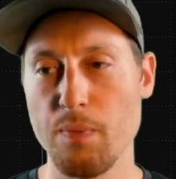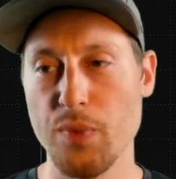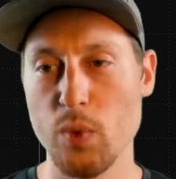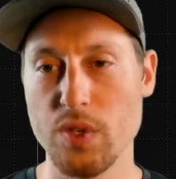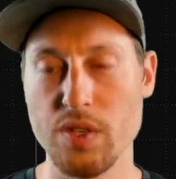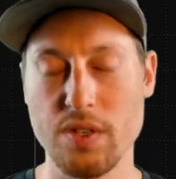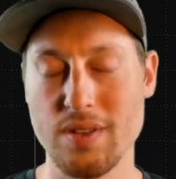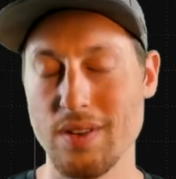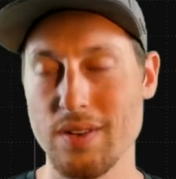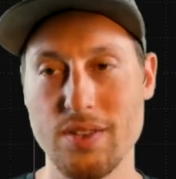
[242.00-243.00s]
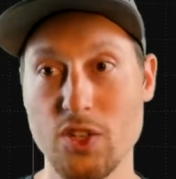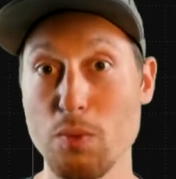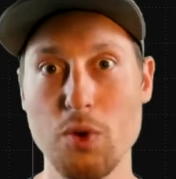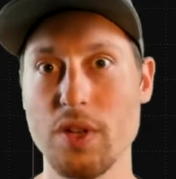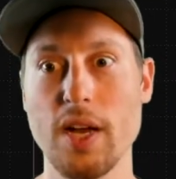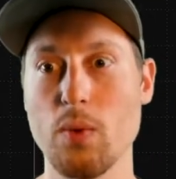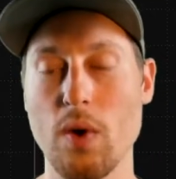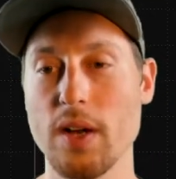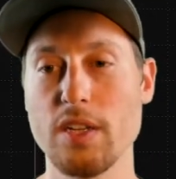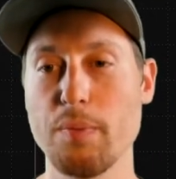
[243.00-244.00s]
Which is still more than I
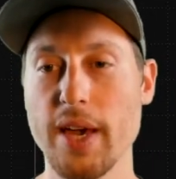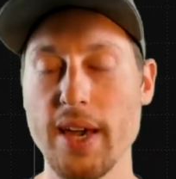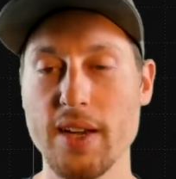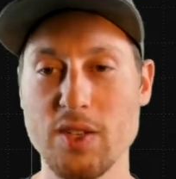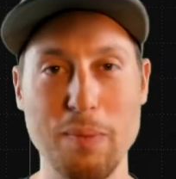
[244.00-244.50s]
wanted to pay because